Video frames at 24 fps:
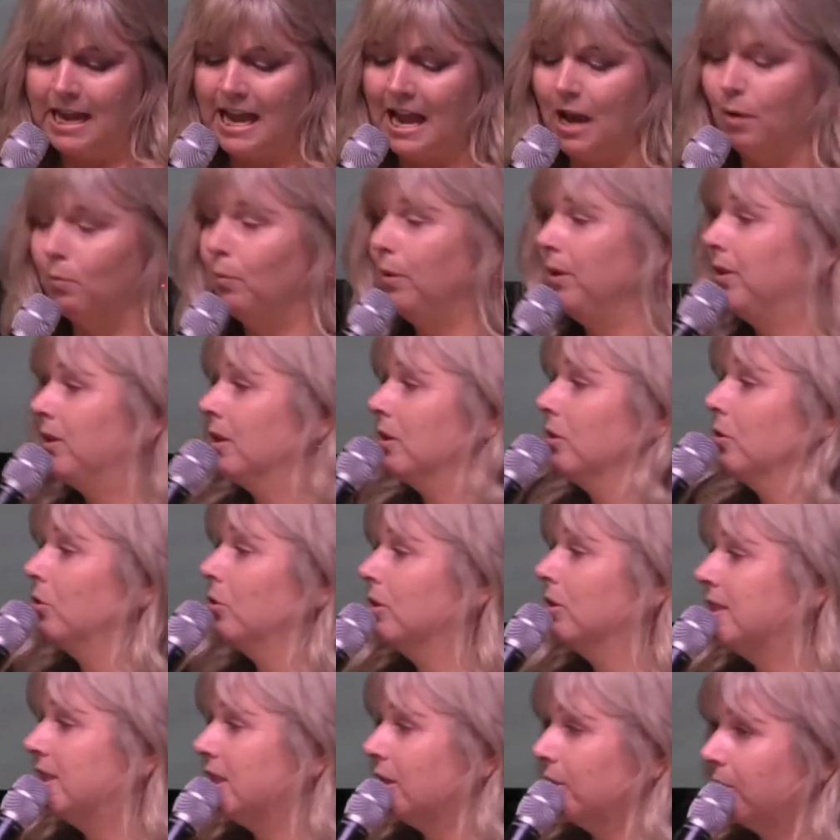and with the
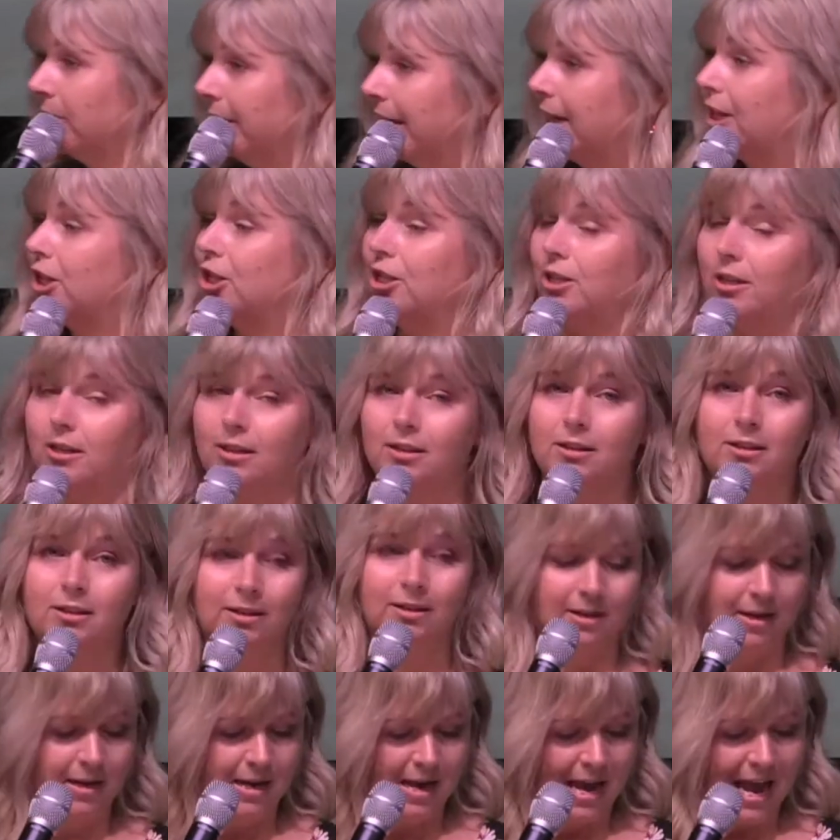Lord's direction,
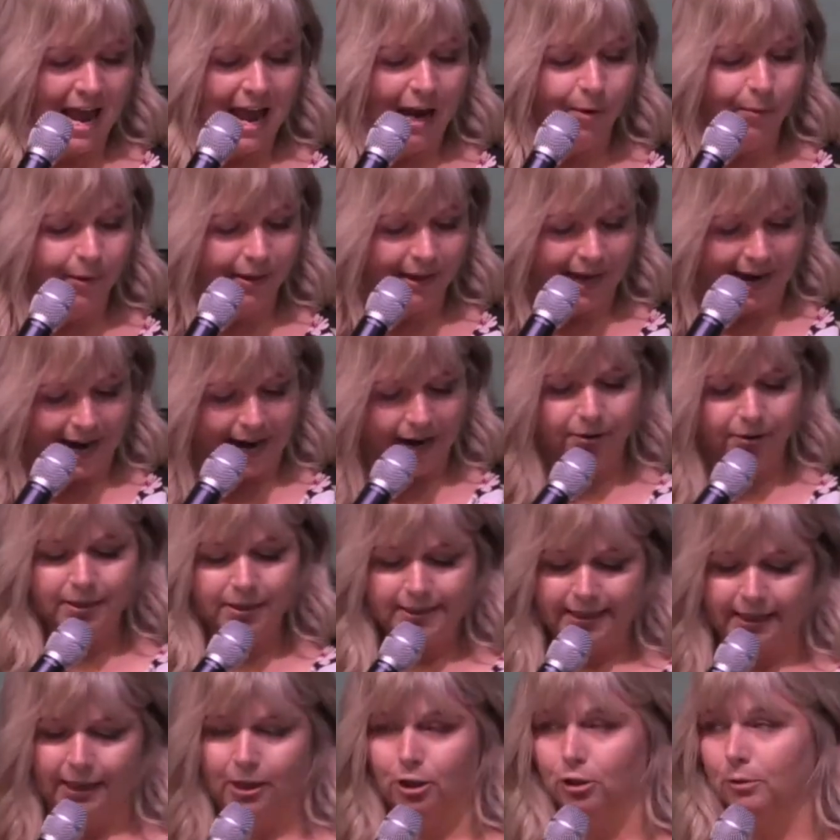and with
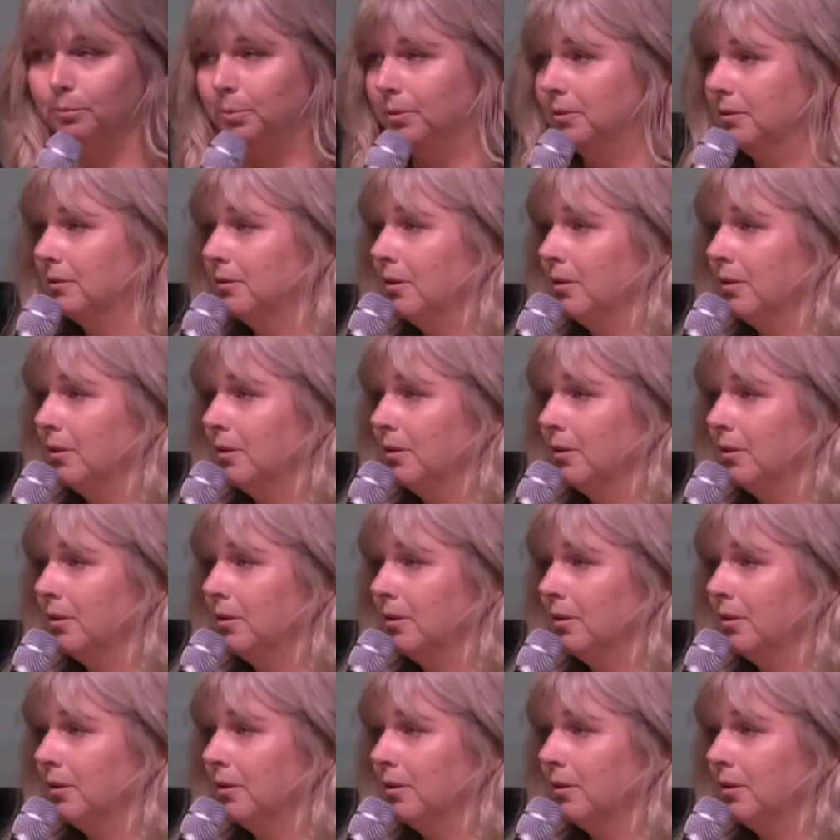Aaron's help,